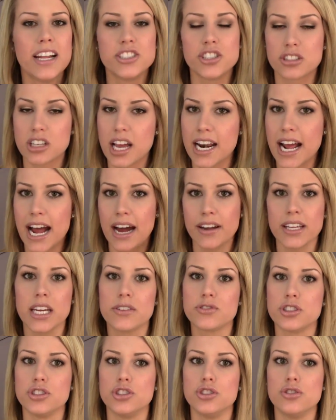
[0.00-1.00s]
just kind of how you
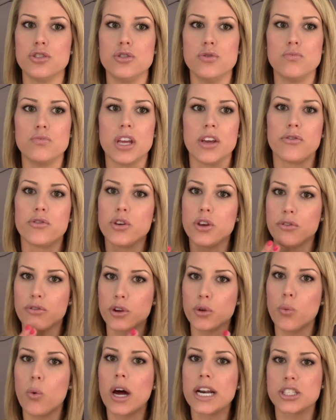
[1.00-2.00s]
have to, if, if
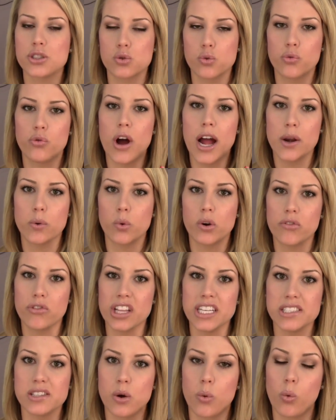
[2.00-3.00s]
you wanna find one of
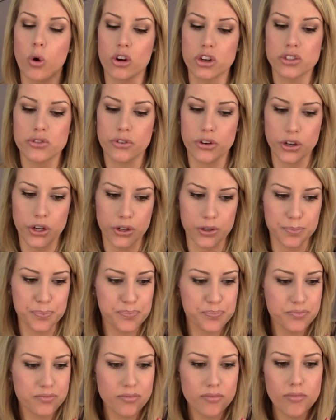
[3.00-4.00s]
these that works for you.
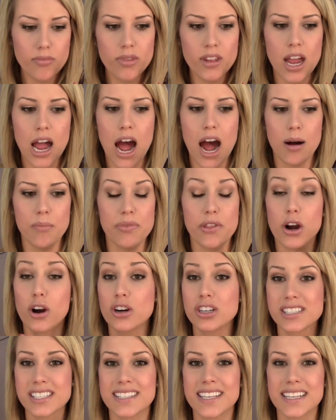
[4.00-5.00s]
Um, there
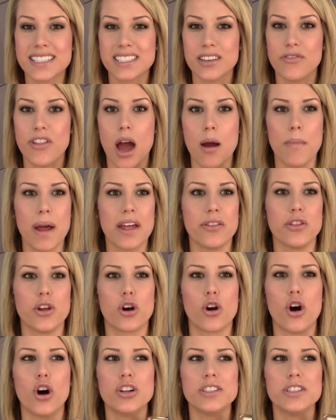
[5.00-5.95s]
are six of them, and they're